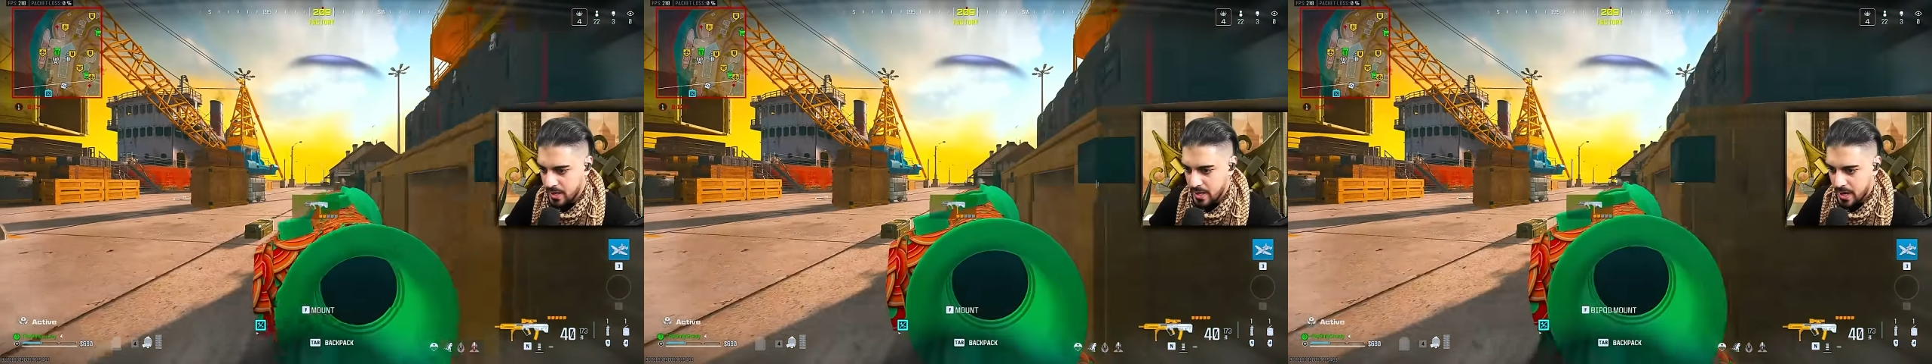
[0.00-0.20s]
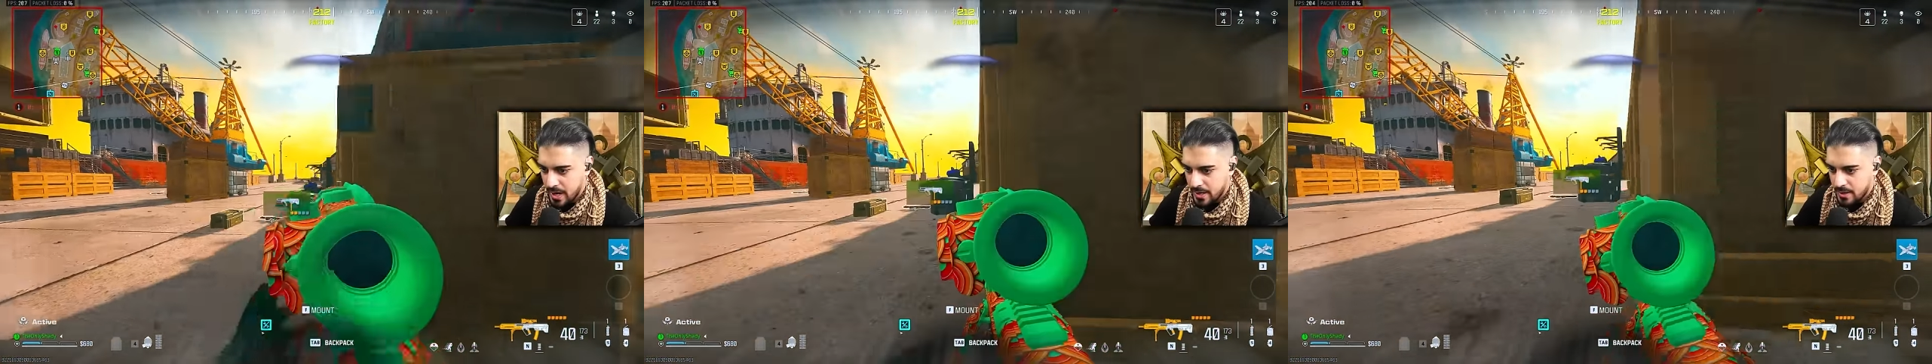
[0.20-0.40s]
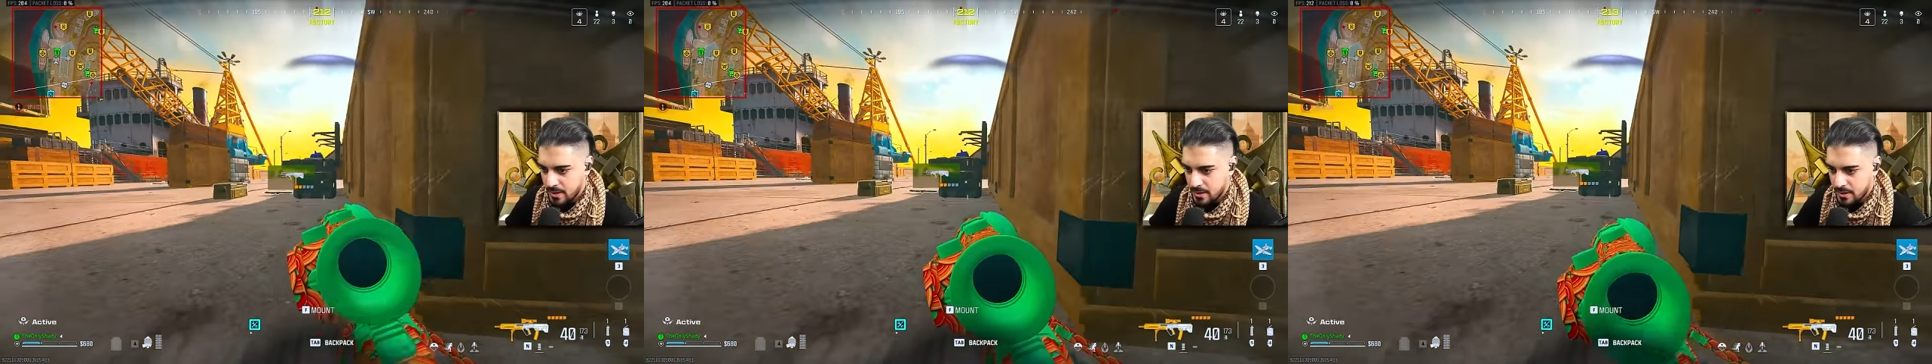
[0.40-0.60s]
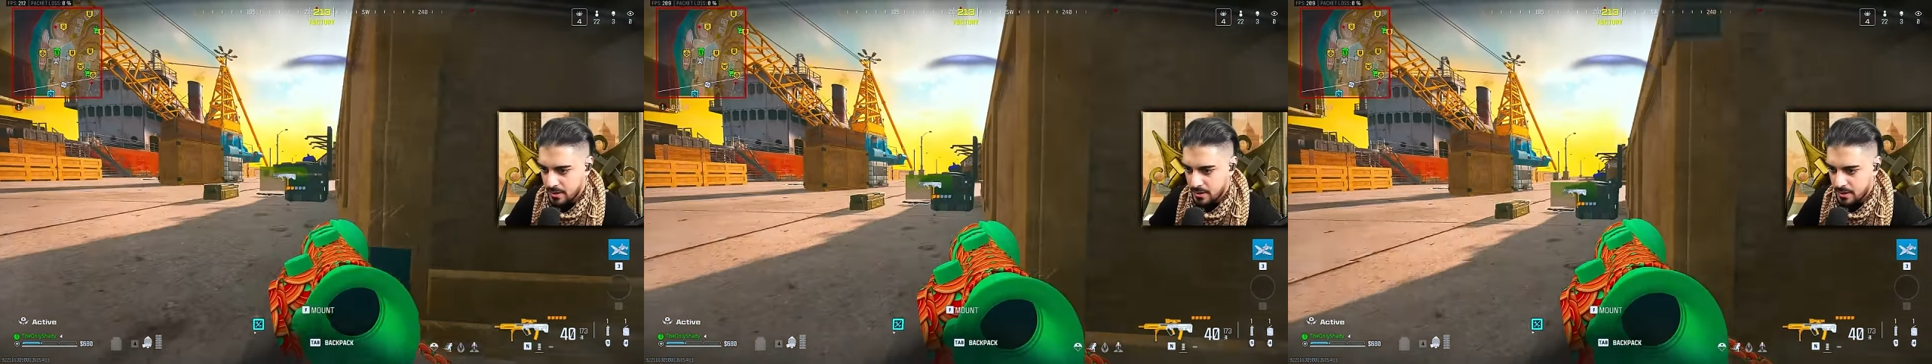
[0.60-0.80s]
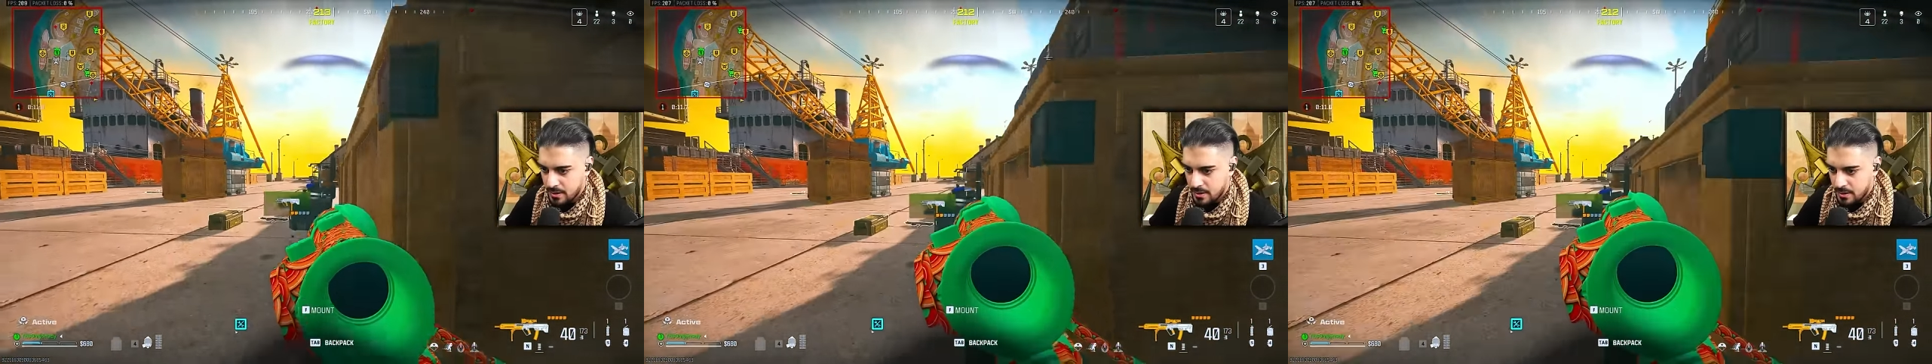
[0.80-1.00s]
guy.
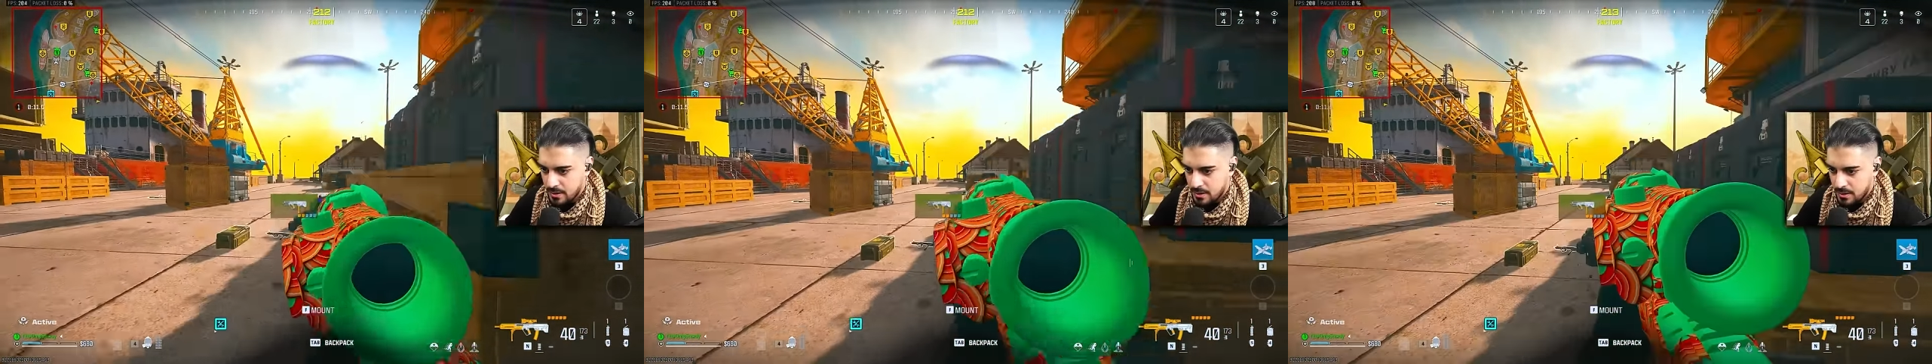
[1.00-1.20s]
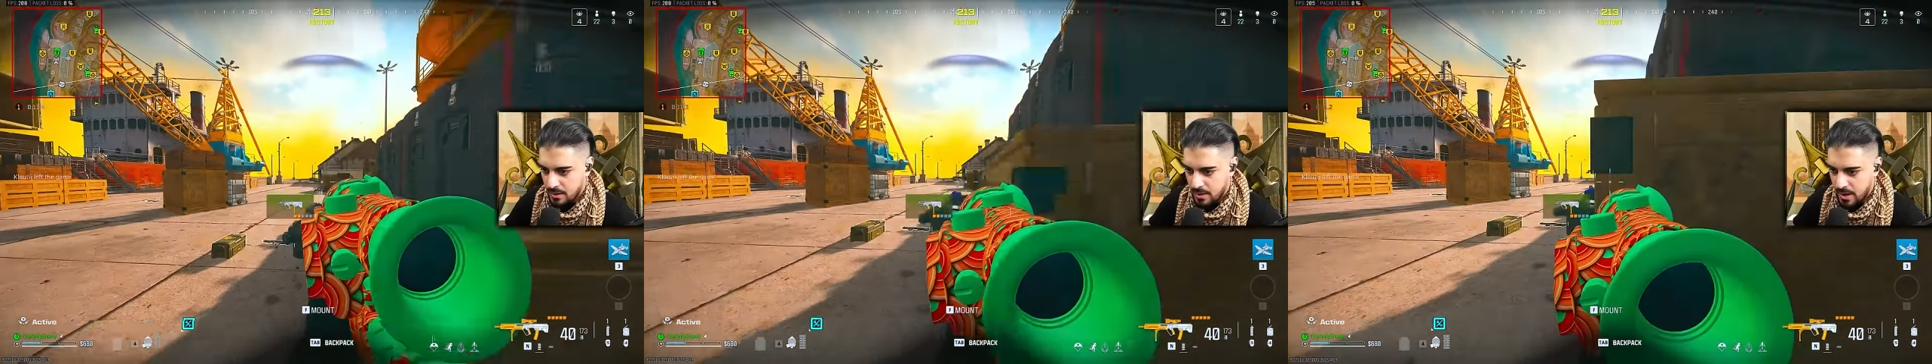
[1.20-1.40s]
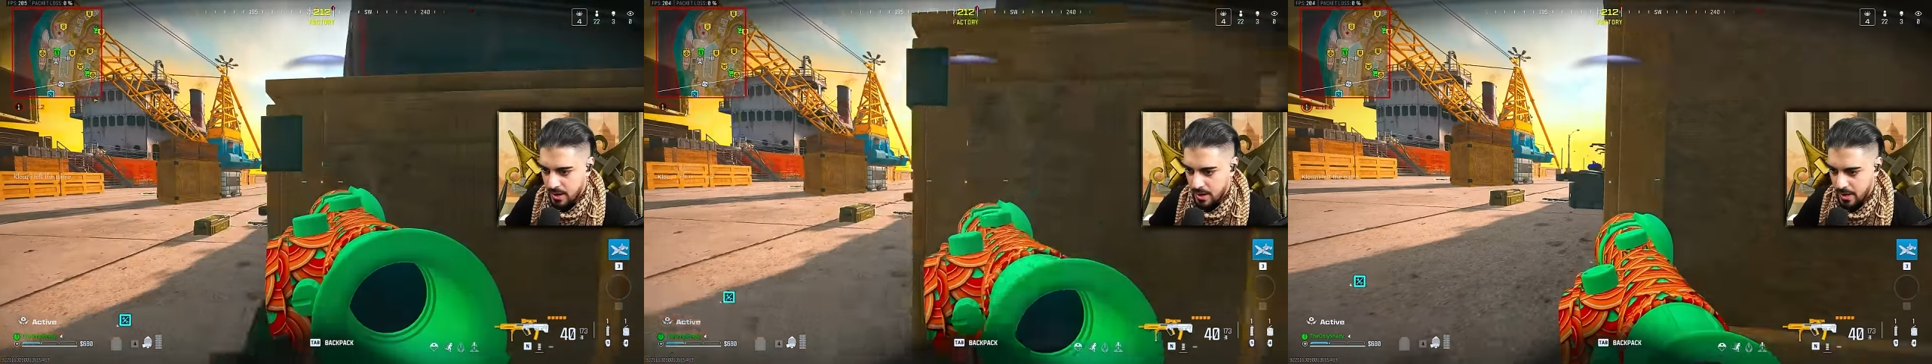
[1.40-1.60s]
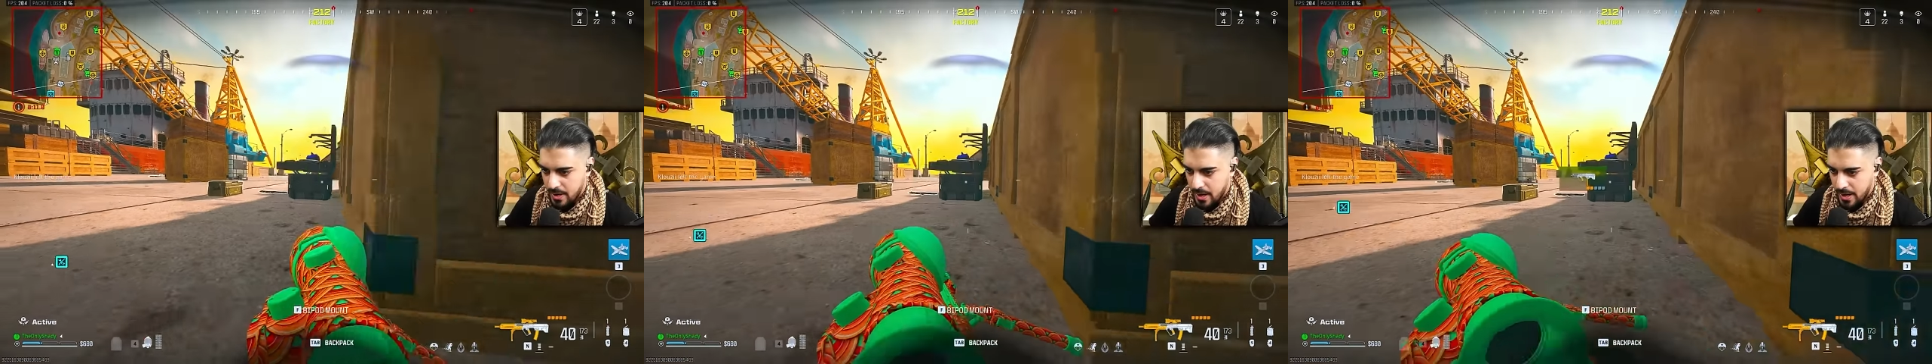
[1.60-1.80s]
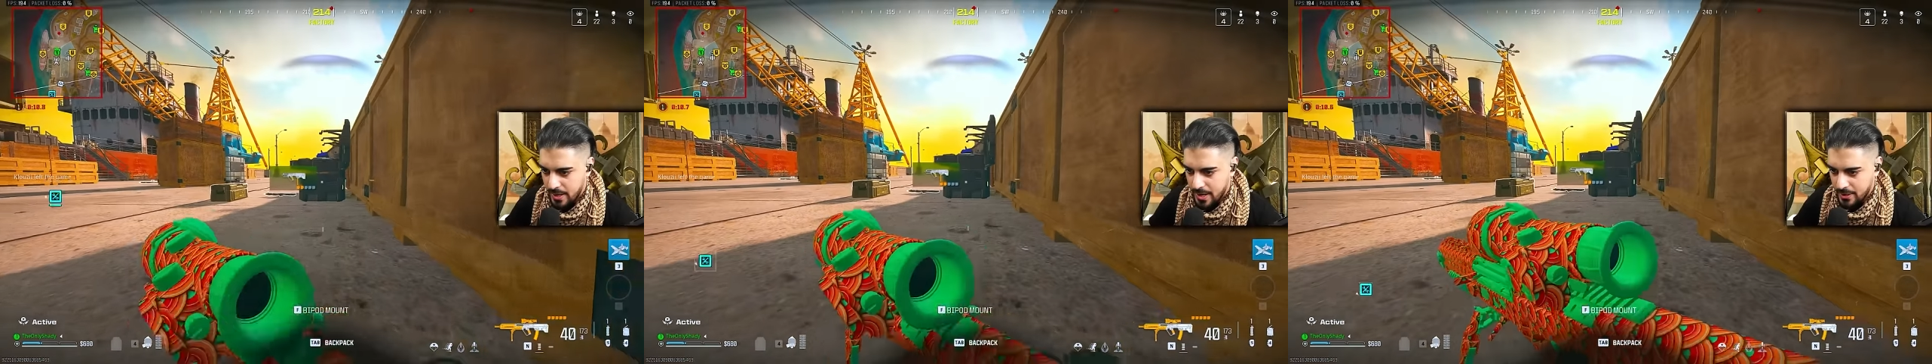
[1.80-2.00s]
Alright, I,
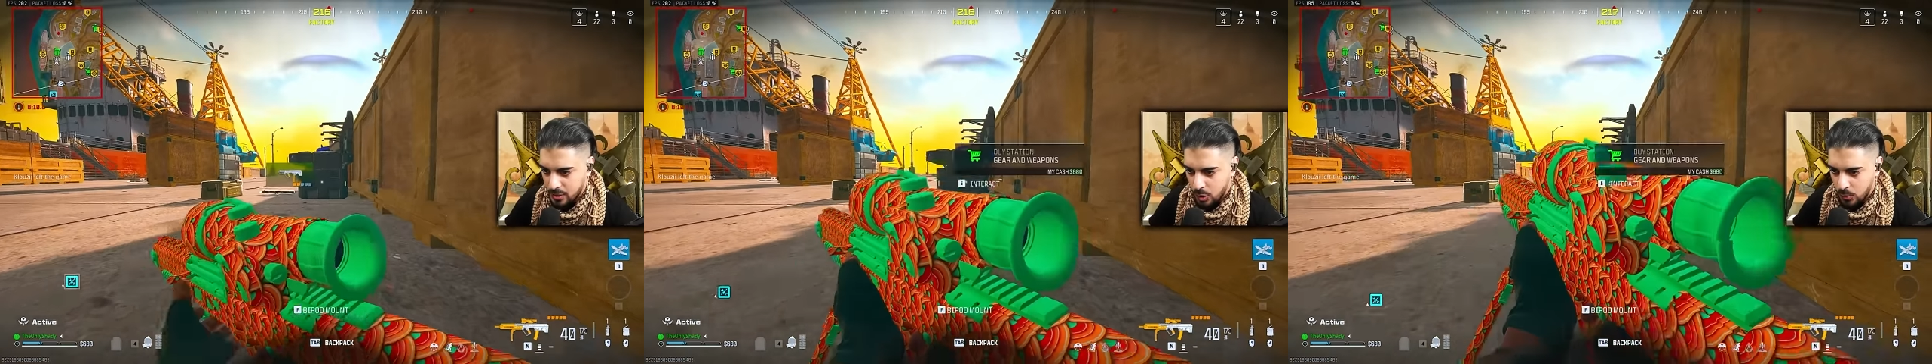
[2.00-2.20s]
I got no